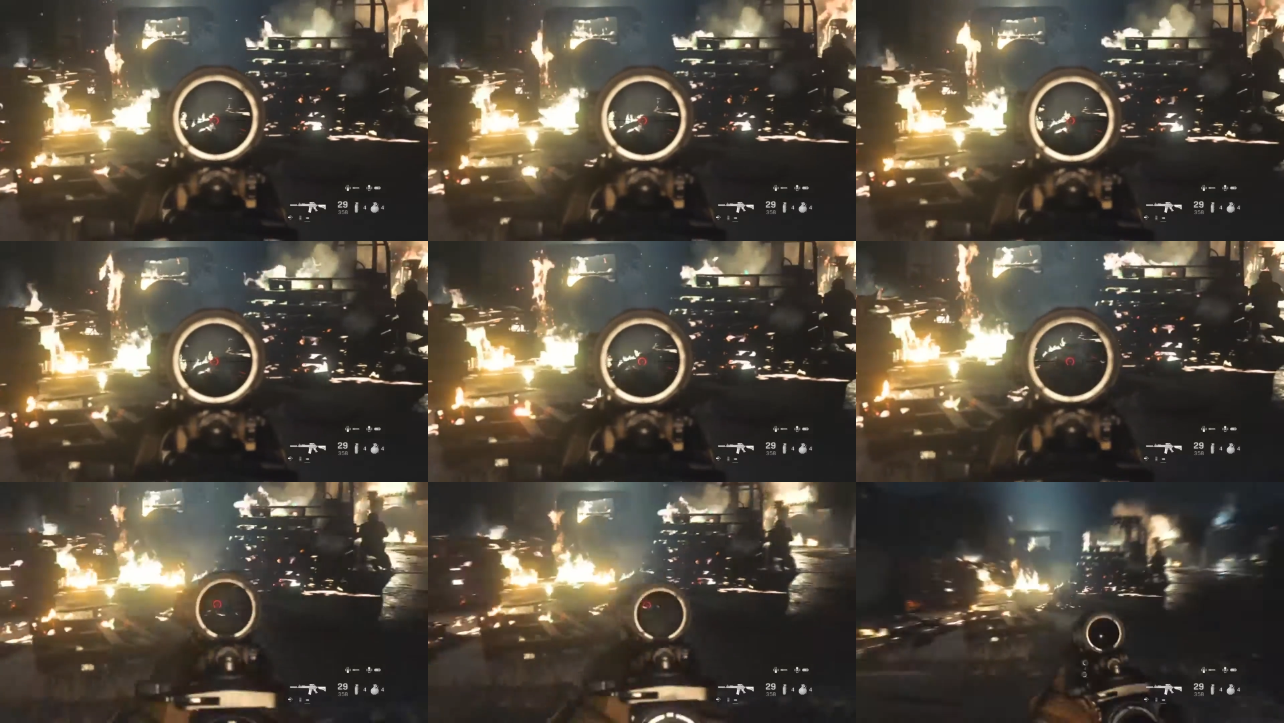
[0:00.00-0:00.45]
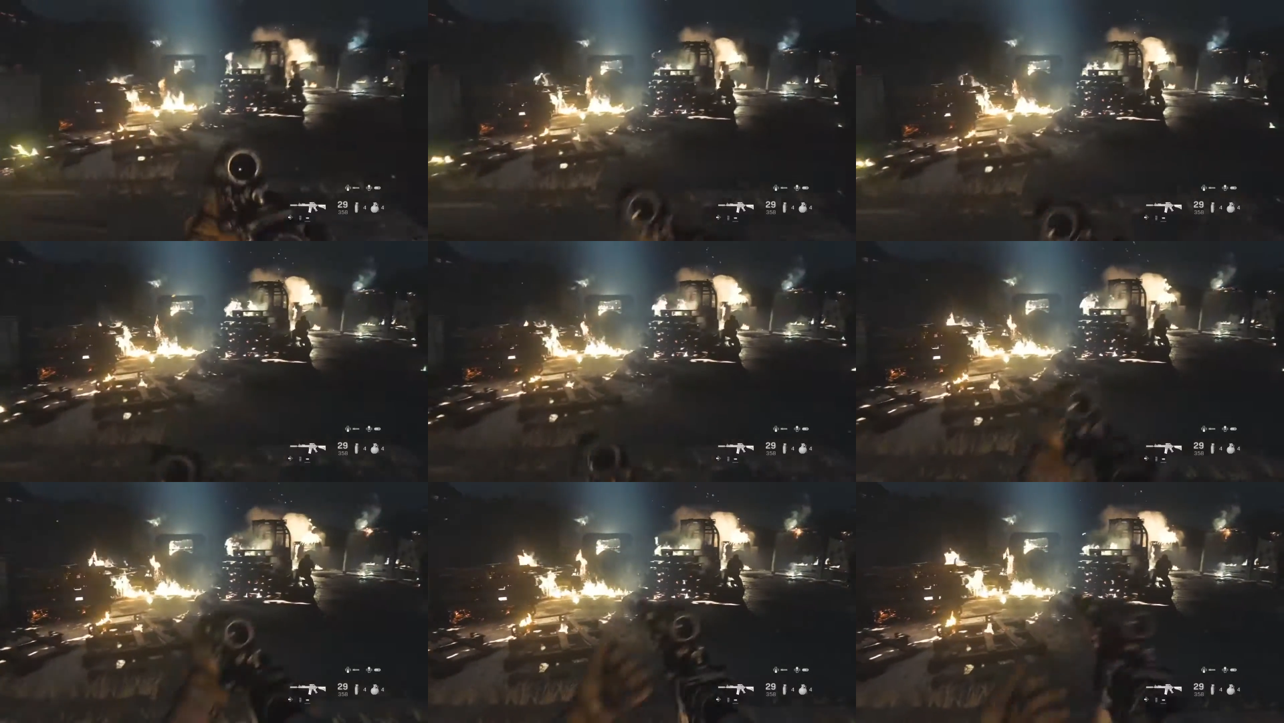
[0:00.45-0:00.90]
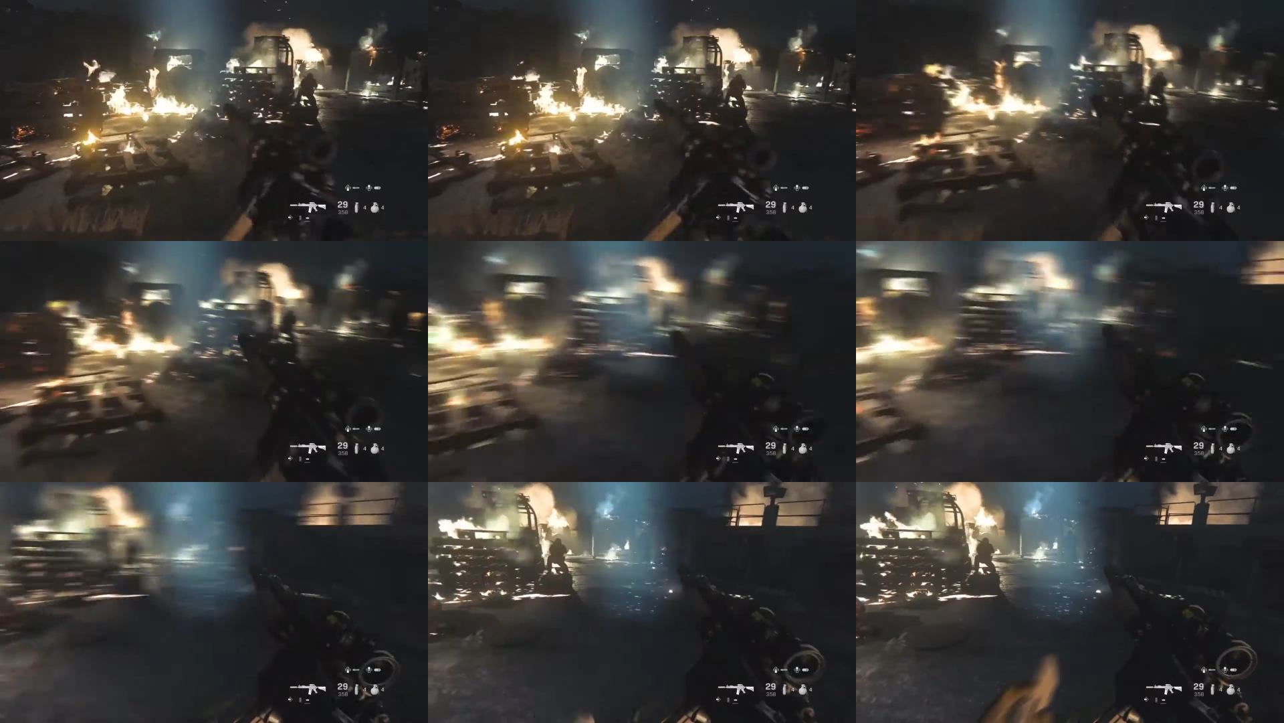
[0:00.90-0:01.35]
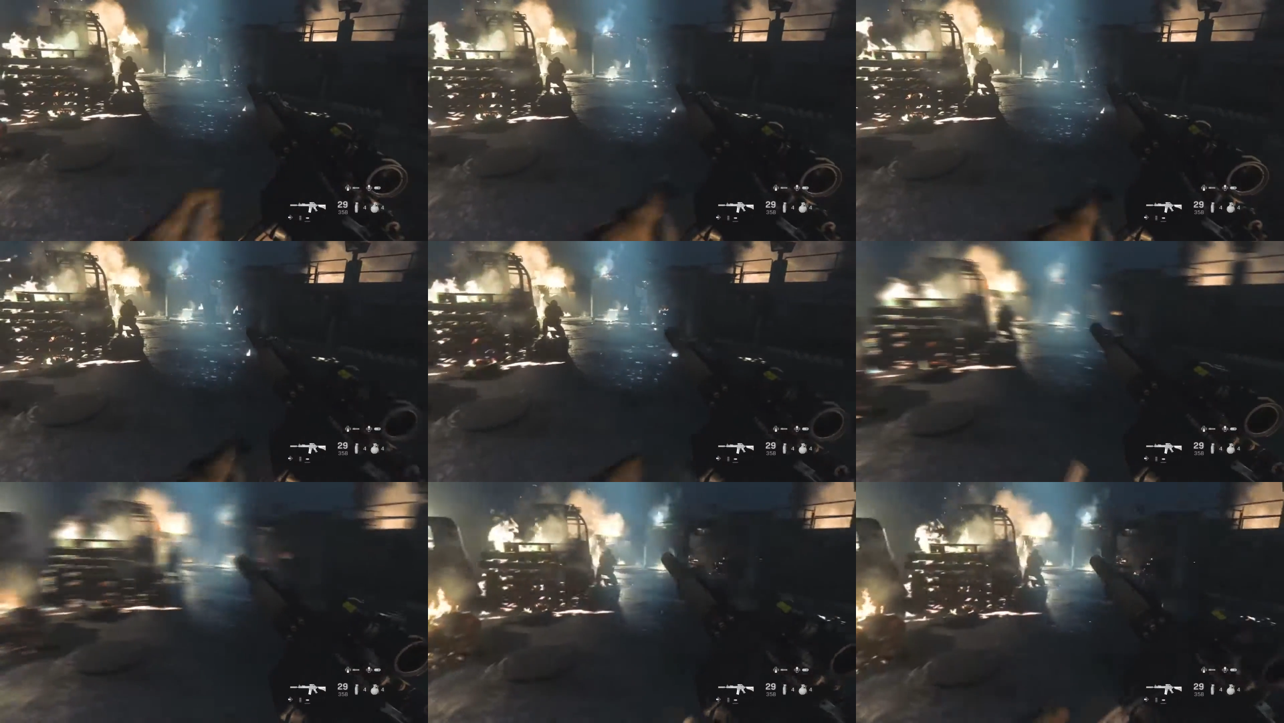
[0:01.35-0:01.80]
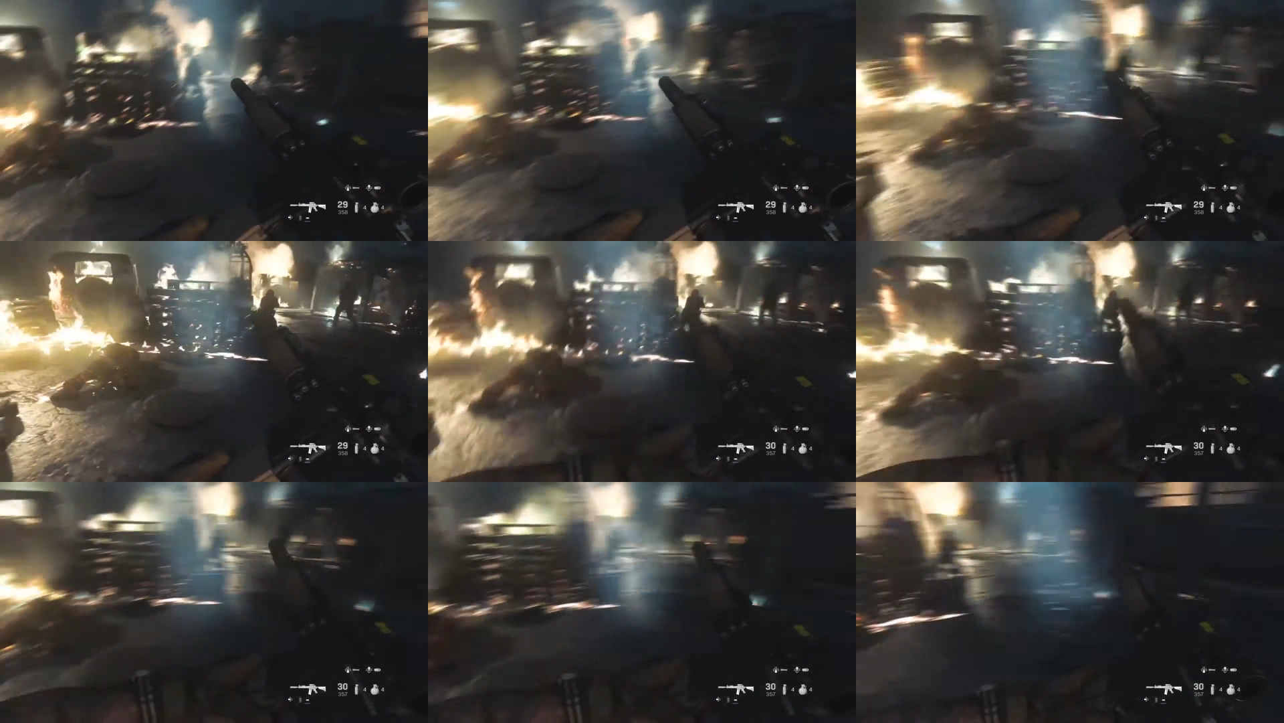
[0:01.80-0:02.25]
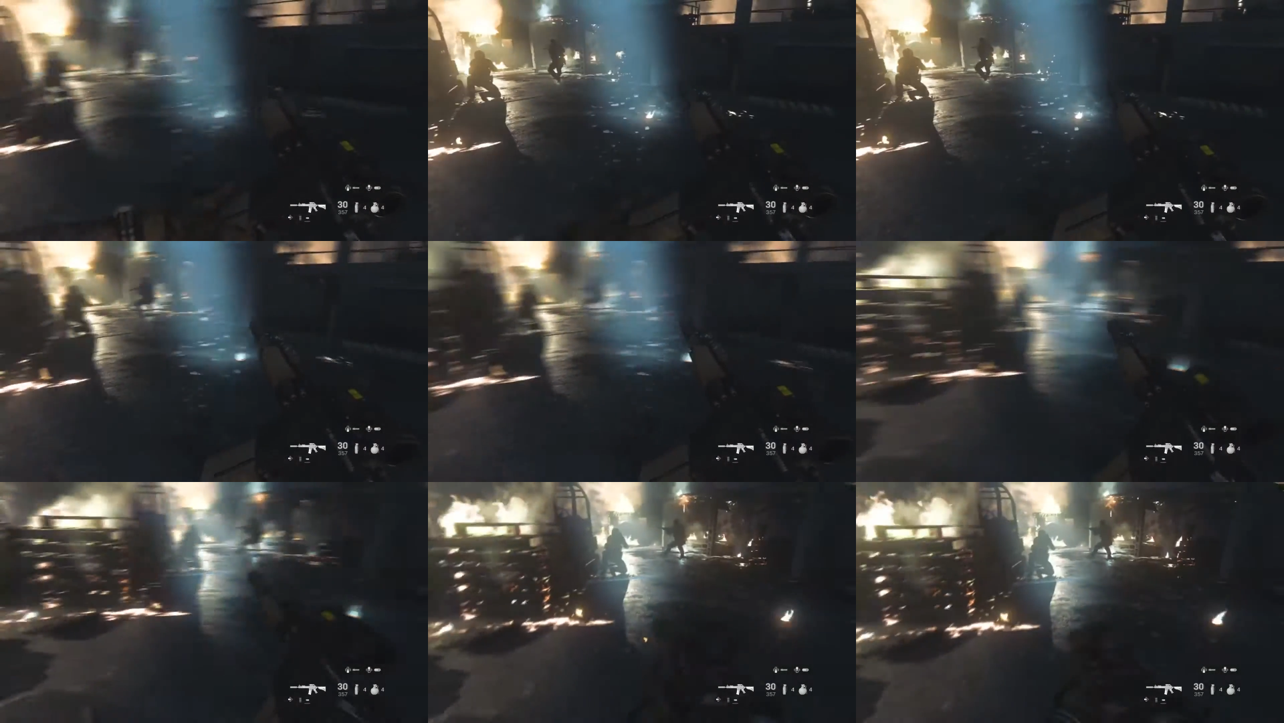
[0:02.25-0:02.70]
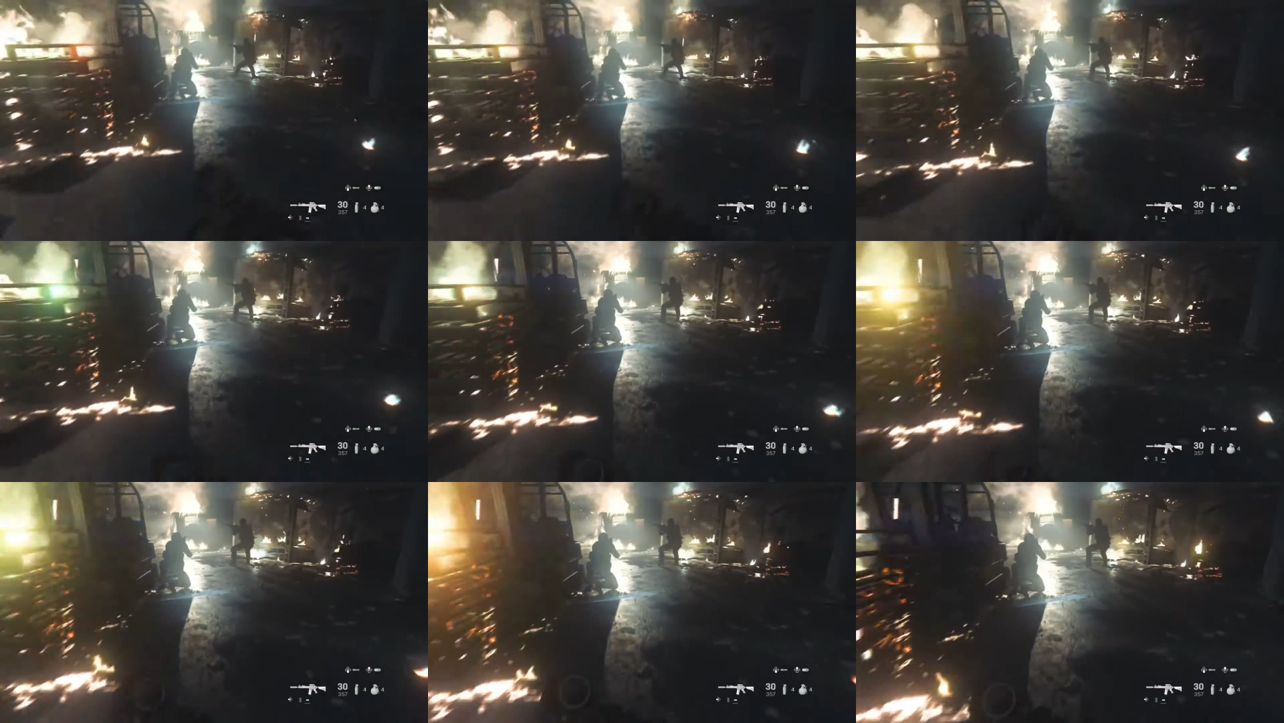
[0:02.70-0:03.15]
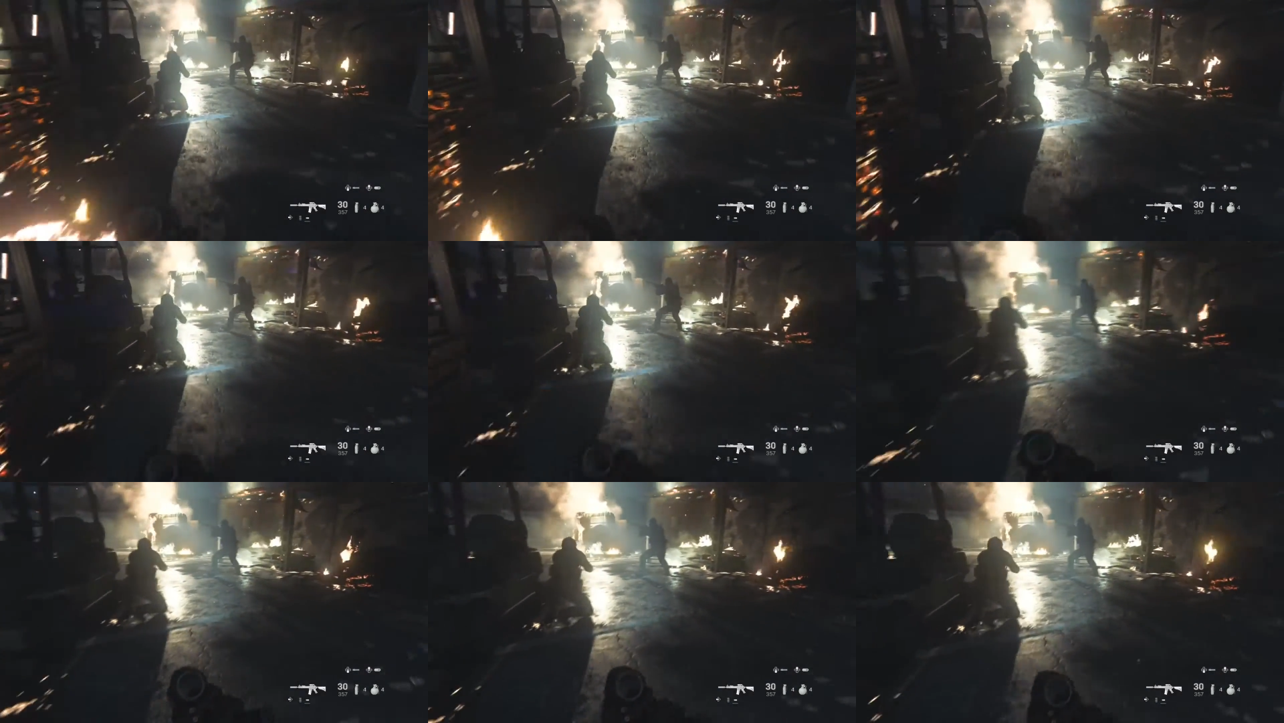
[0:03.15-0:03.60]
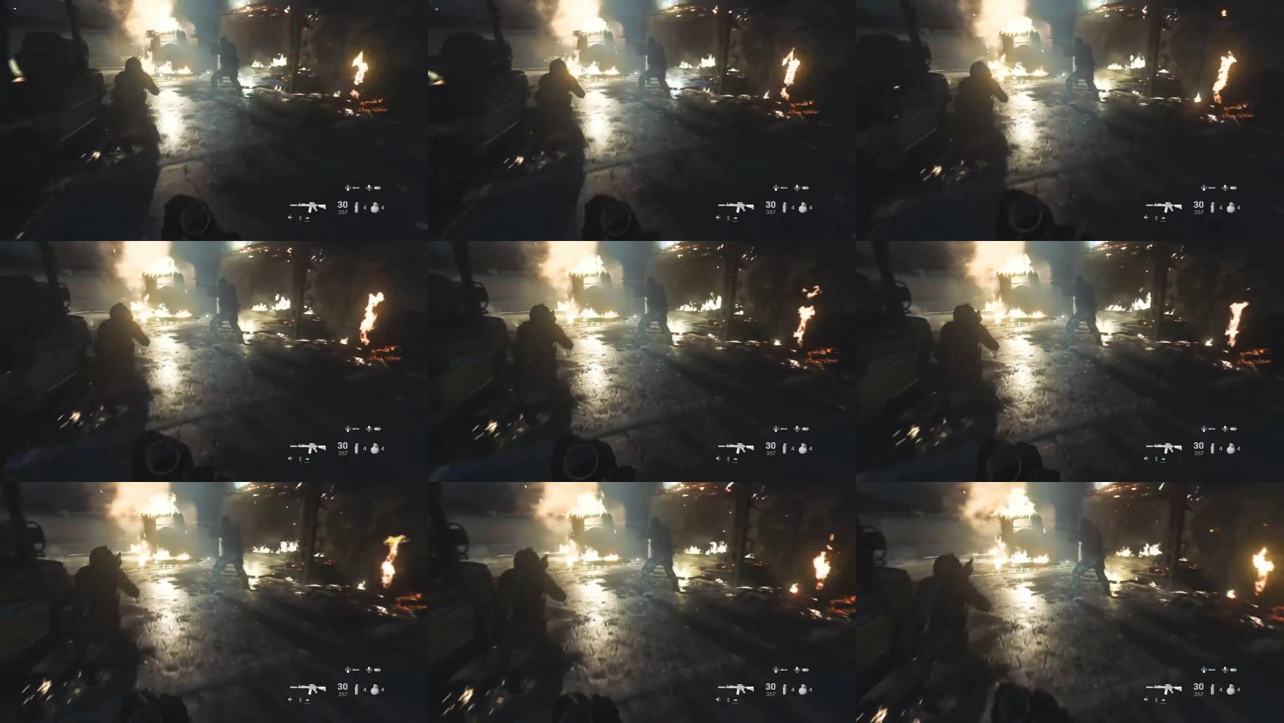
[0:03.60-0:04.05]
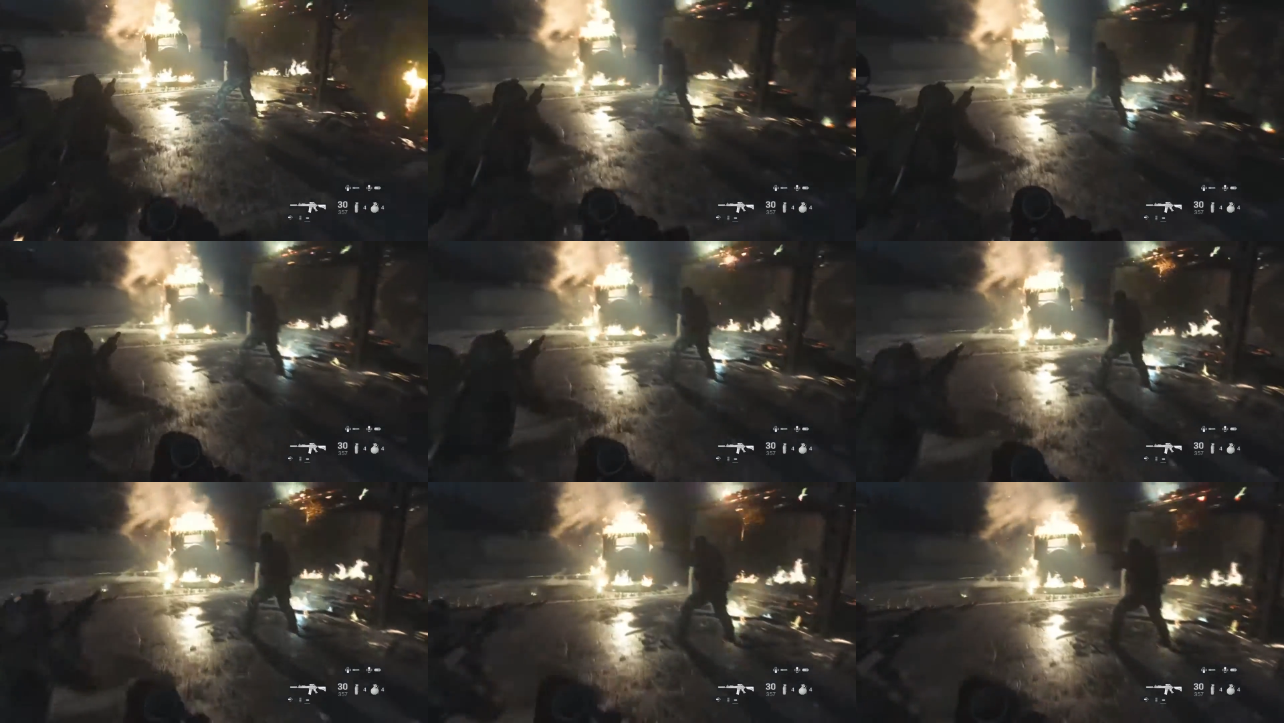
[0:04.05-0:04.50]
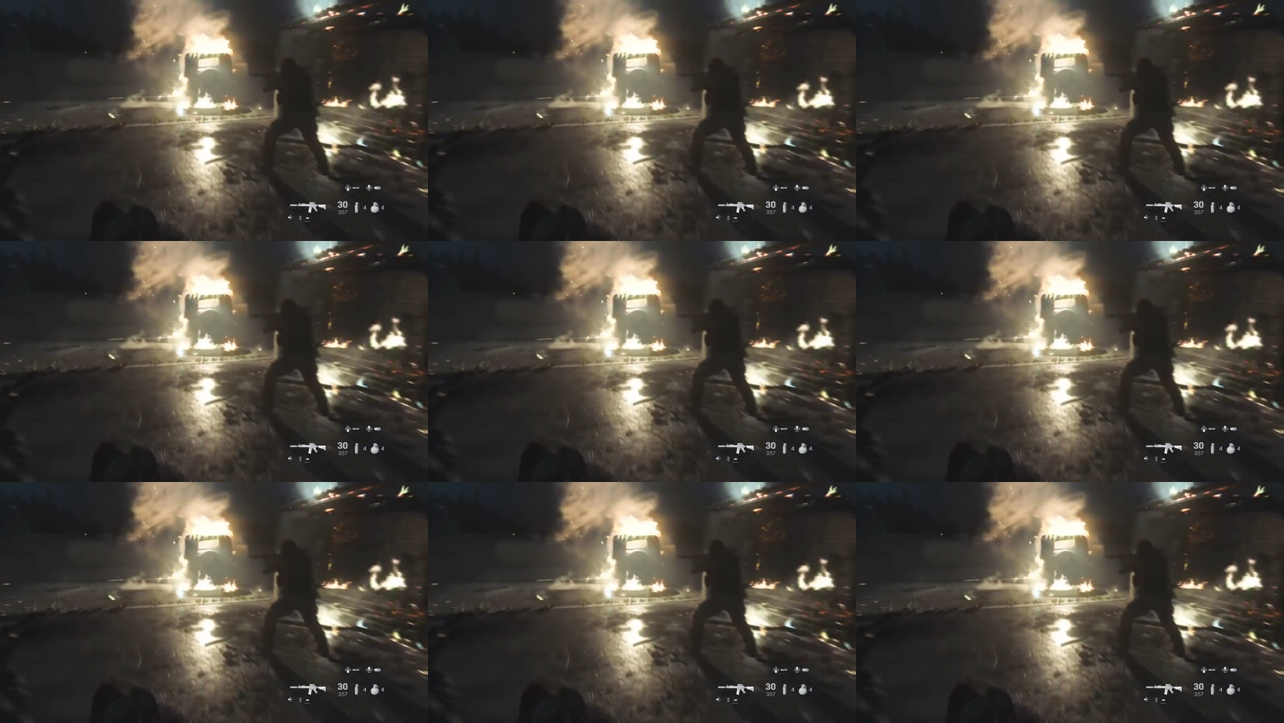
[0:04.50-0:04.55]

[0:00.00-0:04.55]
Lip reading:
[unreadable: no face in view]